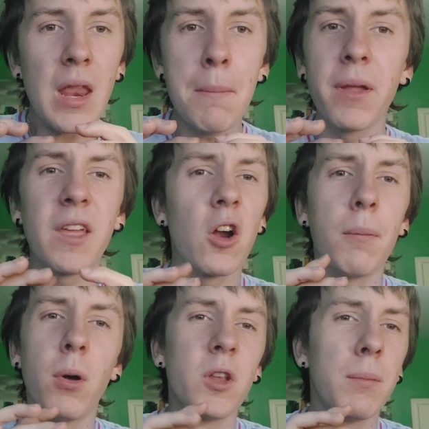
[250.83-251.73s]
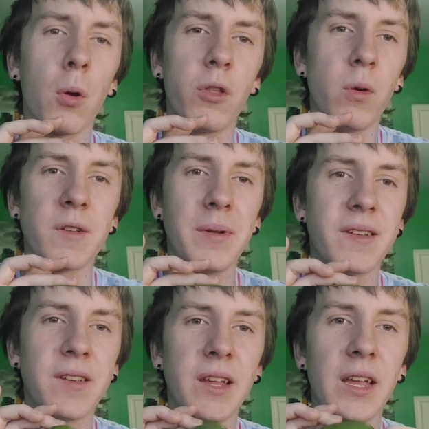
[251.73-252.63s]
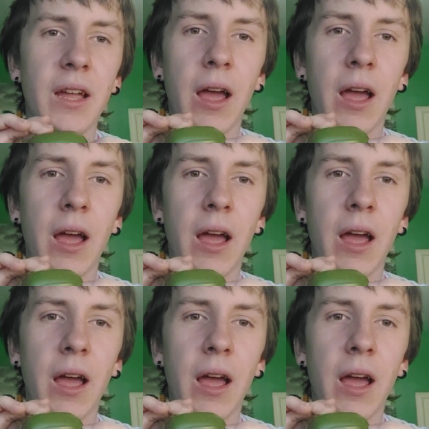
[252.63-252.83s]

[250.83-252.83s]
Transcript: But they're both USB-C,